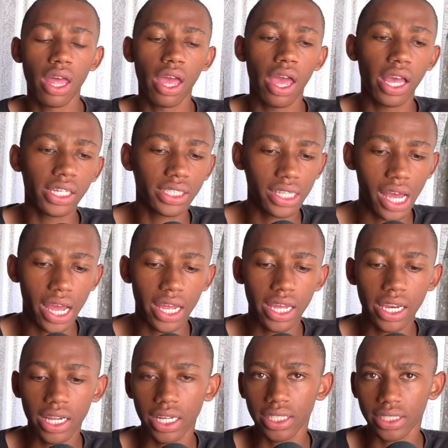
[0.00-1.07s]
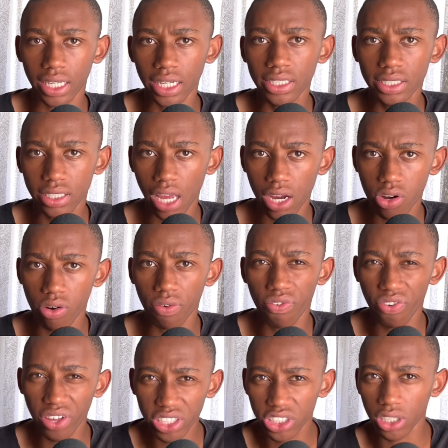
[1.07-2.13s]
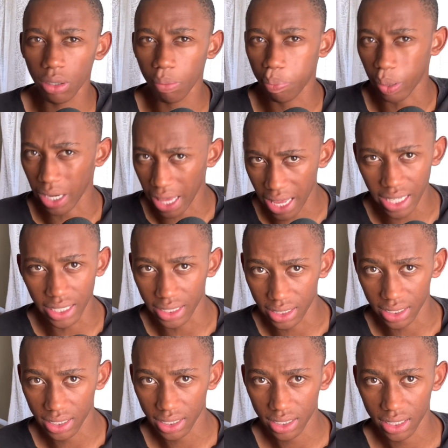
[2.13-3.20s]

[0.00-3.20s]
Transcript: is that it is a sacrificial place